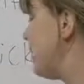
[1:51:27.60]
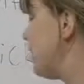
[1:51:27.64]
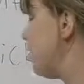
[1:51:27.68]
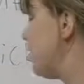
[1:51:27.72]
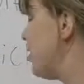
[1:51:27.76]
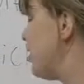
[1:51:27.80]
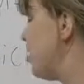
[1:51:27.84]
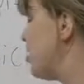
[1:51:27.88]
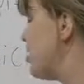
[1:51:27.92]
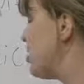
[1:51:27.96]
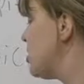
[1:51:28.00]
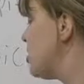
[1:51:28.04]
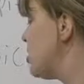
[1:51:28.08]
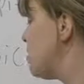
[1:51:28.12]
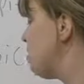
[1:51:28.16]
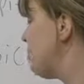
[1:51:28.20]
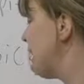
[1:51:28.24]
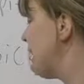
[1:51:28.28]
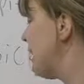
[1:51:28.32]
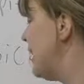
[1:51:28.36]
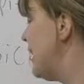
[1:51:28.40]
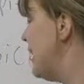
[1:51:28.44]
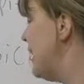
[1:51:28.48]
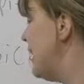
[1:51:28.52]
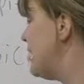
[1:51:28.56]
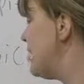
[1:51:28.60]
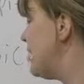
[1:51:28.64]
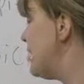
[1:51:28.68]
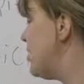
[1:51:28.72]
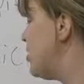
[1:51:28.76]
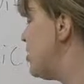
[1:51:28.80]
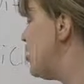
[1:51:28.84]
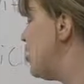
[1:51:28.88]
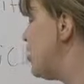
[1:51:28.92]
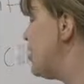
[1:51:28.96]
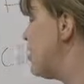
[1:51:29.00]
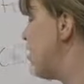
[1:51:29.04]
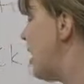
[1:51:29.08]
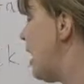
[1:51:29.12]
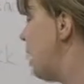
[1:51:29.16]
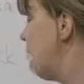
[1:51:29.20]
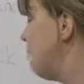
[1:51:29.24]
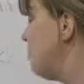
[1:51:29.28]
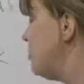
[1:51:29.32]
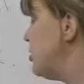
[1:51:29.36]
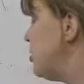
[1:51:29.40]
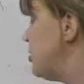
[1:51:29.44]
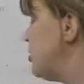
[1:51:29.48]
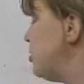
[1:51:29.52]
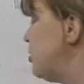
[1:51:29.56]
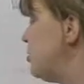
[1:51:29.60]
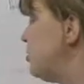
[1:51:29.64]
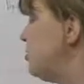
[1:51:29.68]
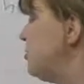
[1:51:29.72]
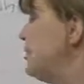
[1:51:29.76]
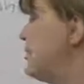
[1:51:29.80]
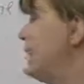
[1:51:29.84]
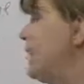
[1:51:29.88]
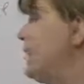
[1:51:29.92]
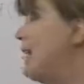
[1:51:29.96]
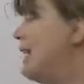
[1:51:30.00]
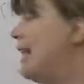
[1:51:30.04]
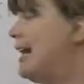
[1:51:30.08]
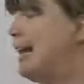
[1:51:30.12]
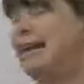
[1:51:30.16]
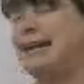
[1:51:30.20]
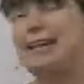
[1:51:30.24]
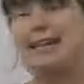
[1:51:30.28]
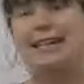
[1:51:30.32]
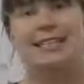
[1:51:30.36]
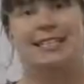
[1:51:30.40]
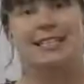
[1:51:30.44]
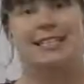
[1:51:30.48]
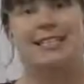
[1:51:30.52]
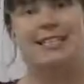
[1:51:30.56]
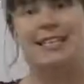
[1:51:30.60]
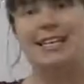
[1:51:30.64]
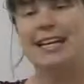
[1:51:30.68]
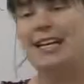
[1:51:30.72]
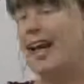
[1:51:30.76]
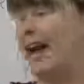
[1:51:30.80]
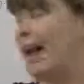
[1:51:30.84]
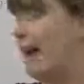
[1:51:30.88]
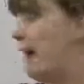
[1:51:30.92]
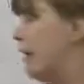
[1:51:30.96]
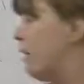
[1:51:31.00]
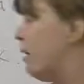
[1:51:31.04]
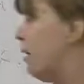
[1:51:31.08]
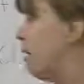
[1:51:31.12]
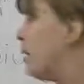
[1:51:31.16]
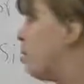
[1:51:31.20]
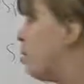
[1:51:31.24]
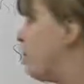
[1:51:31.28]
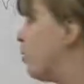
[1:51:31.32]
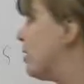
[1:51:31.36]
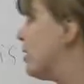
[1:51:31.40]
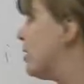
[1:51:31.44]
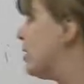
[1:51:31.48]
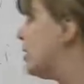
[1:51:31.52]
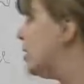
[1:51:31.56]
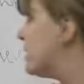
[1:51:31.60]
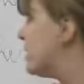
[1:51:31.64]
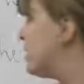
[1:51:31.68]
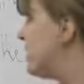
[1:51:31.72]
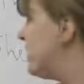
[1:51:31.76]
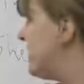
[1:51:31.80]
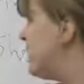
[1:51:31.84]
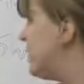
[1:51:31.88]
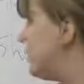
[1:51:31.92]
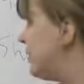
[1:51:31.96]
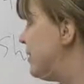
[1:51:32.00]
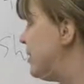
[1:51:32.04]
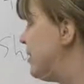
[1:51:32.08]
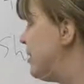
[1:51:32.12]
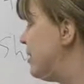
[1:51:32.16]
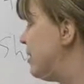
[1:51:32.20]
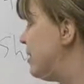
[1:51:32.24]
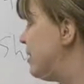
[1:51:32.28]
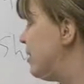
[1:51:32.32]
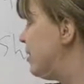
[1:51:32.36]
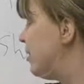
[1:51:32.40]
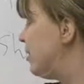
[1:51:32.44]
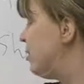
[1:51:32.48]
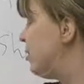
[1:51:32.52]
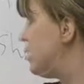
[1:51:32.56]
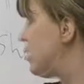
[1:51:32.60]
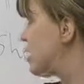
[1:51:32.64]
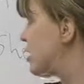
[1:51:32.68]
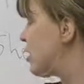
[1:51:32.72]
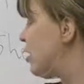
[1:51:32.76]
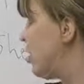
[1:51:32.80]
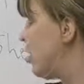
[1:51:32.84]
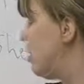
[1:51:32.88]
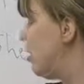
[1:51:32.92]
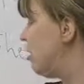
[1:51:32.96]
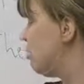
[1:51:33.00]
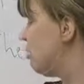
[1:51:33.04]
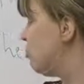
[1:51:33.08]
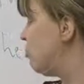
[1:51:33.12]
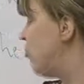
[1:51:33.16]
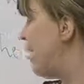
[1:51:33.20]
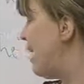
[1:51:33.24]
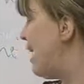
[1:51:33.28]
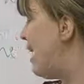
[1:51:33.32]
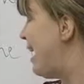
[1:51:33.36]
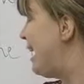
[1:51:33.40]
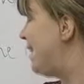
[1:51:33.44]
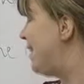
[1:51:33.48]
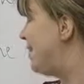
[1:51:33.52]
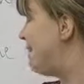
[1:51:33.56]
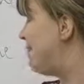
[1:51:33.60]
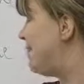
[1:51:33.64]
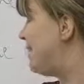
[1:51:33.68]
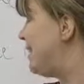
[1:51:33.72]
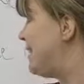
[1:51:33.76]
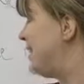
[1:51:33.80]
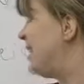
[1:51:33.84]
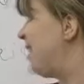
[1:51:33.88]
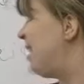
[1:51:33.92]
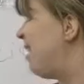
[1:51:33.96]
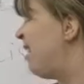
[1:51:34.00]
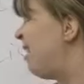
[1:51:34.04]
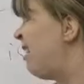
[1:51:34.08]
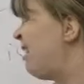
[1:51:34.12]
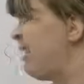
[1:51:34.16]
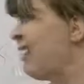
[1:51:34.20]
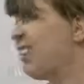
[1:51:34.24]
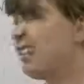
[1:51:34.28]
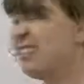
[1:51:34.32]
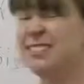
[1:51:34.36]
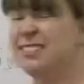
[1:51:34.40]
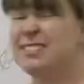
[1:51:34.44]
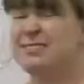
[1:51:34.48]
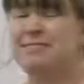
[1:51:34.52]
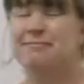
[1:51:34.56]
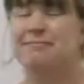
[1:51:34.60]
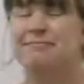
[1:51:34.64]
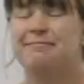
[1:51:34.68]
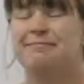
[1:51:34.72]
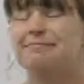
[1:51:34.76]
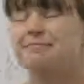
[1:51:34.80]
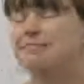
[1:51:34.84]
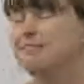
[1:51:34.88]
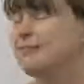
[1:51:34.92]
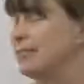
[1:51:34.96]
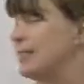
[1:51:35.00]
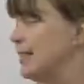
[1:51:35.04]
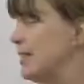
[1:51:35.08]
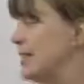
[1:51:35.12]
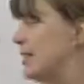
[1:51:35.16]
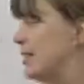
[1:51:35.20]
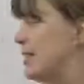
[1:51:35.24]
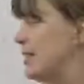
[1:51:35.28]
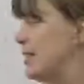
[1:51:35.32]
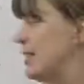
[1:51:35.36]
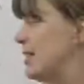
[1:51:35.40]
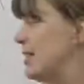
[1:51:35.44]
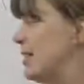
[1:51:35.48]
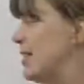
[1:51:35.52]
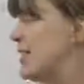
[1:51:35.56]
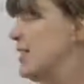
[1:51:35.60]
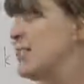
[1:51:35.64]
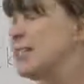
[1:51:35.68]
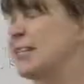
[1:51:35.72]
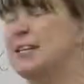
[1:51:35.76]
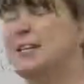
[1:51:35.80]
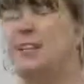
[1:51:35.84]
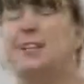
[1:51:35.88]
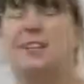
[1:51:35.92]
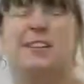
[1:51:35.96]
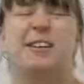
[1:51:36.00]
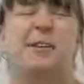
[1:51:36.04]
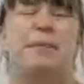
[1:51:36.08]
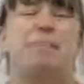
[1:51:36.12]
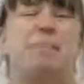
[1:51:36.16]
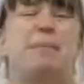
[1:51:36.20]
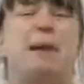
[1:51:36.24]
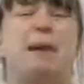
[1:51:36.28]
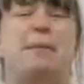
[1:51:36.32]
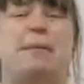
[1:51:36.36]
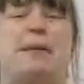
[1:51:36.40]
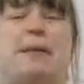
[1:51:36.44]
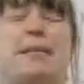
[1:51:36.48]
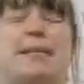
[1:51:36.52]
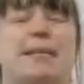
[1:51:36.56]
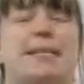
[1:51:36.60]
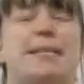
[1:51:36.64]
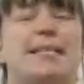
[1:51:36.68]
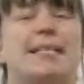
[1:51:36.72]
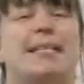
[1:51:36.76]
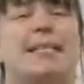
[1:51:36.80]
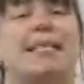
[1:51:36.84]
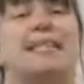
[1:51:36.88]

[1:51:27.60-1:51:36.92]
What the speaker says: first place you come to is the airport. You know, it's called YVR. So maybe this